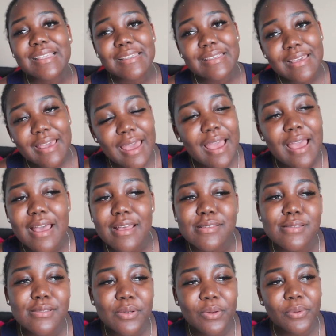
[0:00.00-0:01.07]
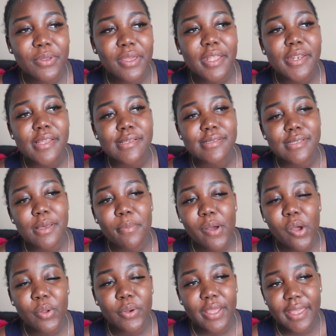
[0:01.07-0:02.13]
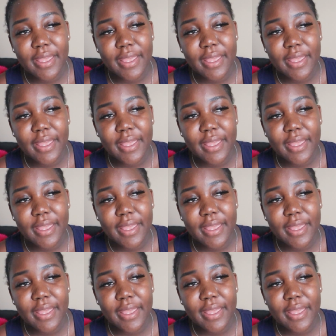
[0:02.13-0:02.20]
Yeah, so yeah, that's about